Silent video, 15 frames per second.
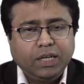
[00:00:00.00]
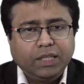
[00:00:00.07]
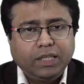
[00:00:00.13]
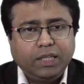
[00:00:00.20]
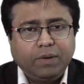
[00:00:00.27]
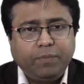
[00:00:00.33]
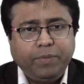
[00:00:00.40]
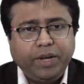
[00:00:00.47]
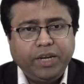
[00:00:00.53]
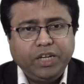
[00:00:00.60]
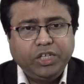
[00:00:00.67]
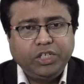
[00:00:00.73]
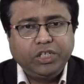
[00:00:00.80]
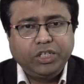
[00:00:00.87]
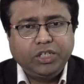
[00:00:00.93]
that
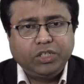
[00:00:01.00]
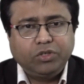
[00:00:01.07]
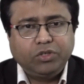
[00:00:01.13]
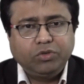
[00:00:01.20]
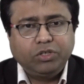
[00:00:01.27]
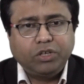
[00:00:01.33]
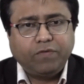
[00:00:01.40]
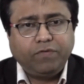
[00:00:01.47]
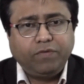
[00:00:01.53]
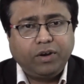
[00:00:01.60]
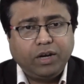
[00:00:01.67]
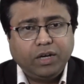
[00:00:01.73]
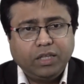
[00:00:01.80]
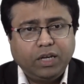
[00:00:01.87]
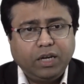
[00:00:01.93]
many genes which are
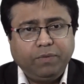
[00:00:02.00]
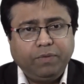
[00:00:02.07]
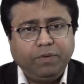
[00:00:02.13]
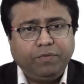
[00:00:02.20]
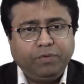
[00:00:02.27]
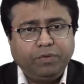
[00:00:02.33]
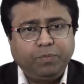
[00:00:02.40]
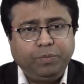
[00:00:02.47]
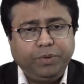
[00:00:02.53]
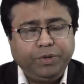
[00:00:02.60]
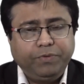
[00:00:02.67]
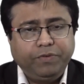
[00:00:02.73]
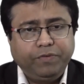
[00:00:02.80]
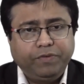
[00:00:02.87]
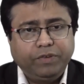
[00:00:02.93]
farther away from the
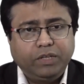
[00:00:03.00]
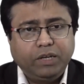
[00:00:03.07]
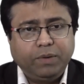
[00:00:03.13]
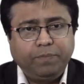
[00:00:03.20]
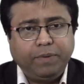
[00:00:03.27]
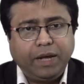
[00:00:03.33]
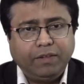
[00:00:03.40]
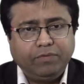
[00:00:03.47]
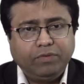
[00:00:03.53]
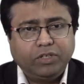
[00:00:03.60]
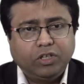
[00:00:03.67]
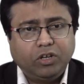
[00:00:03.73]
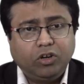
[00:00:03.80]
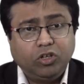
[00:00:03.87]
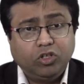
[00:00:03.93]
P53 pathways
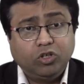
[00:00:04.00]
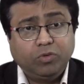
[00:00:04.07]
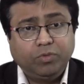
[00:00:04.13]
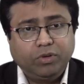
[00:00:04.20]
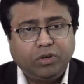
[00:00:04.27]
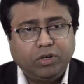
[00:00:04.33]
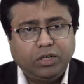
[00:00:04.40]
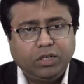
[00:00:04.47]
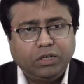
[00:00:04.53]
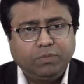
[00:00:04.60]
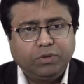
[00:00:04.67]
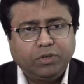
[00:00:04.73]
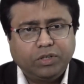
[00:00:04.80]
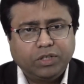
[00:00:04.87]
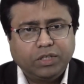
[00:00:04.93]
are also been altered,
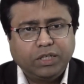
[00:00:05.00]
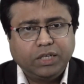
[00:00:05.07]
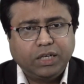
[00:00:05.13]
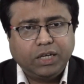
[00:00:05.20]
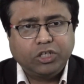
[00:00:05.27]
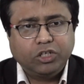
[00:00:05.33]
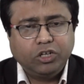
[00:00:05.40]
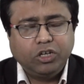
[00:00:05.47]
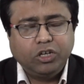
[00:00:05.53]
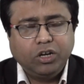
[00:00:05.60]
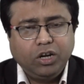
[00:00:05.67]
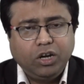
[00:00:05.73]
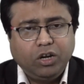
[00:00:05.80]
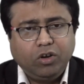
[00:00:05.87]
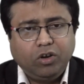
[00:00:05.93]
because they are actually
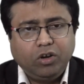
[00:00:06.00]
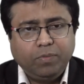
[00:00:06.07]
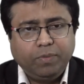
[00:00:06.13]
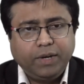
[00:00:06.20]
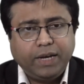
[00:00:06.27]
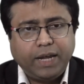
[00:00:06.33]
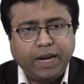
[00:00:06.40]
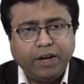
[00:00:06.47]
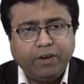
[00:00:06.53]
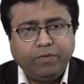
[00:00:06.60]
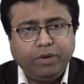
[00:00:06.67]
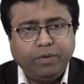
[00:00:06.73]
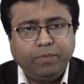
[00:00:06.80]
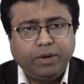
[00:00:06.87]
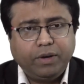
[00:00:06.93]
not by direct
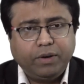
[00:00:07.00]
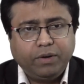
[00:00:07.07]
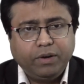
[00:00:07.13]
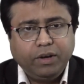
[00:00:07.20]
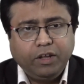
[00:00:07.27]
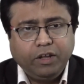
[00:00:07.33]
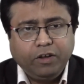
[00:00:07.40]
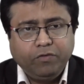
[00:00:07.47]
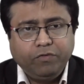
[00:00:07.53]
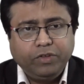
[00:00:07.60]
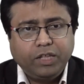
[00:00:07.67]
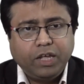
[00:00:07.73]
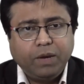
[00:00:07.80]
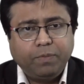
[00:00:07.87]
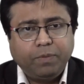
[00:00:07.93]
way, but with
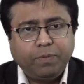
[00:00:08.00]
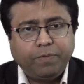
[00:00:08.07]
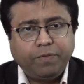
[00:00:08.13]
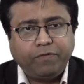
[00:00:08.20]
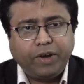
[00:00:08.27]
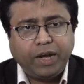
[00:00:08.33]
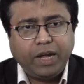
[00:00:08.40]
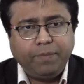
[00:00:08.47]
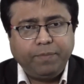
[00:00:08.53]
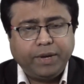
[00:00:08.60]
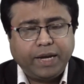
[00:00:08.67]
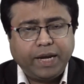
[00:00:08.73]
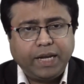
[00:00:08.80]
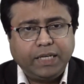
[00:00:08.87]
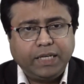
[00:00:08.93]
the help of a wire
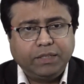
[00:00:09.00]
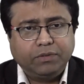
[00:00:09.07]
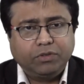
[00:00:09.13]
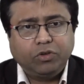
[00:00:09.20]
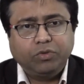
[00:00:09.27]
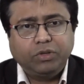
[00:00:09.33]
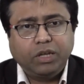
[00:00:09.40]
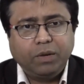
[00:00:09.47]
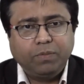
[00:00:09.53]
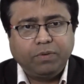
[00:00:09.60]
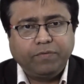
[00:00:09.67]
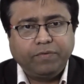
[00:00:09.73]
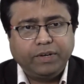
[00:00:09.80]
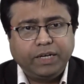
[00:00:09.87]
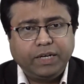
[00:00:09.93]
mechanism, so with the help
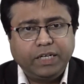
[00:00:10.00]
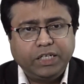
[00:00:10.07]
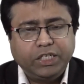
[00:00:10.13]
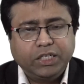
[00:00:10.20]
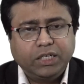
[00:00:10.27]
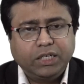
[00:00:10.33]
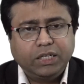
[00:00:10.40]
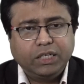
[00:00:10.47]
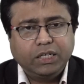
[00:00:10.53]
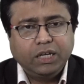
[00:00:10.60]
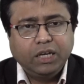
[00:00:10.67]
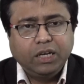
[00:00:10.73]
of an additional